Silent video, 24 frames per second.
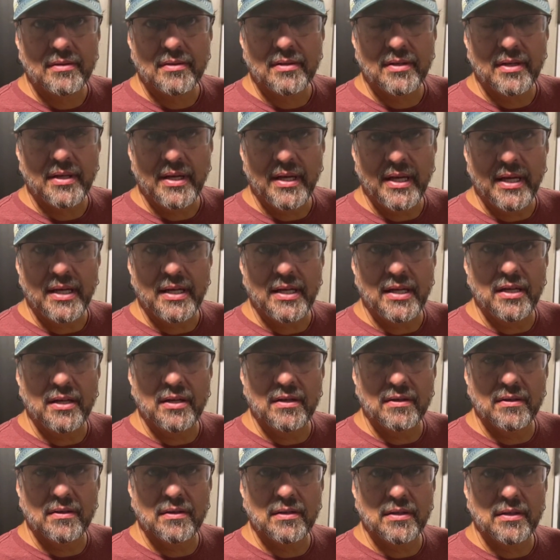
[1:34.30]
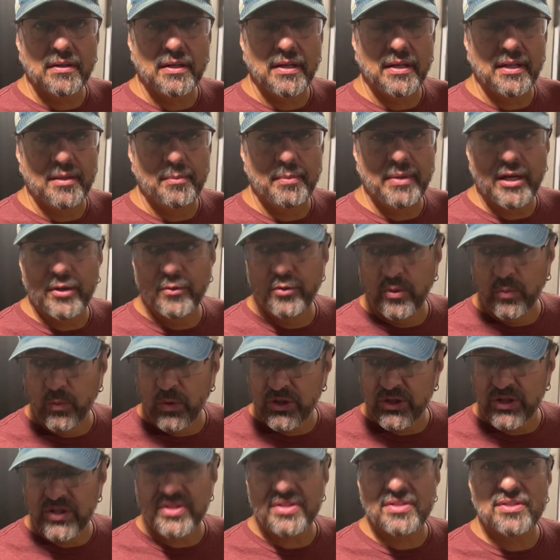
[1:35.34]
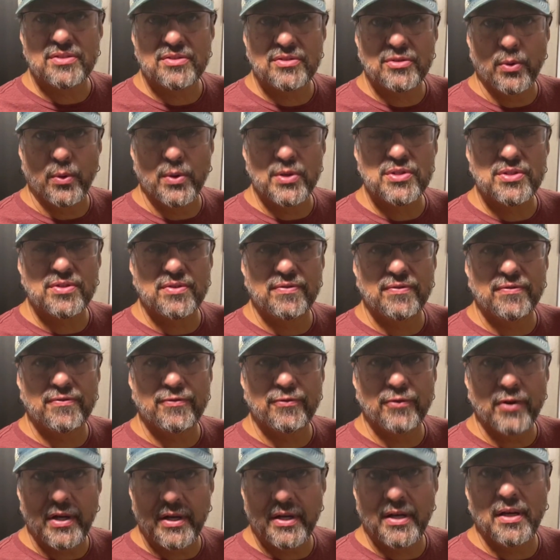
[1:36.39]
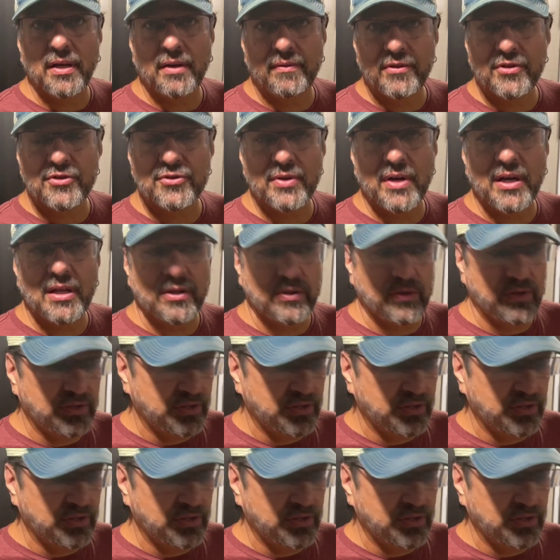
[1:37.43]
in here in the bedroom, which is towards the front of the trailer,